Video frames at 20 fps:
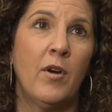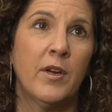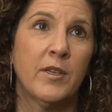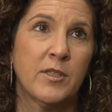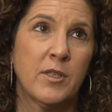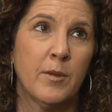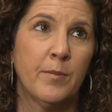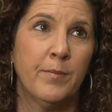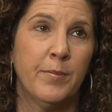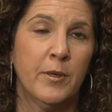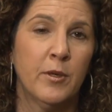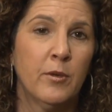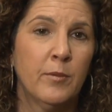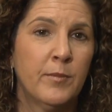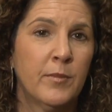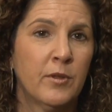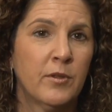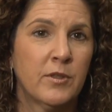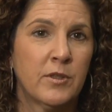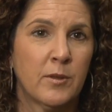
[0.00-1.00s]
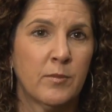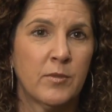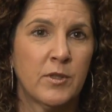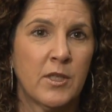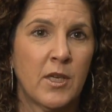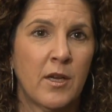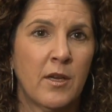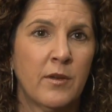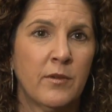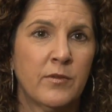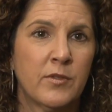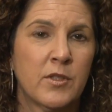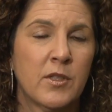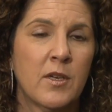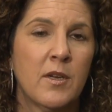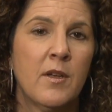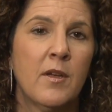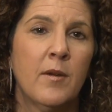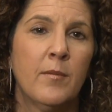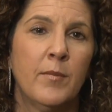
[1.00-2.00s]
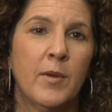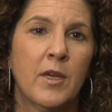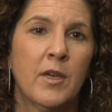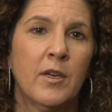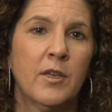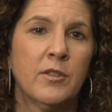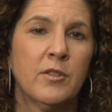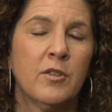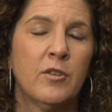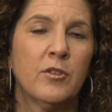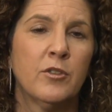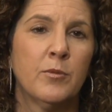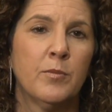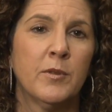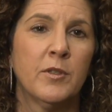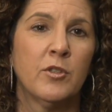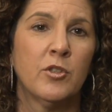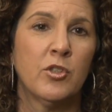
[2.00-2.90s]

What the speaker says: as the pill mills themselves, because there's been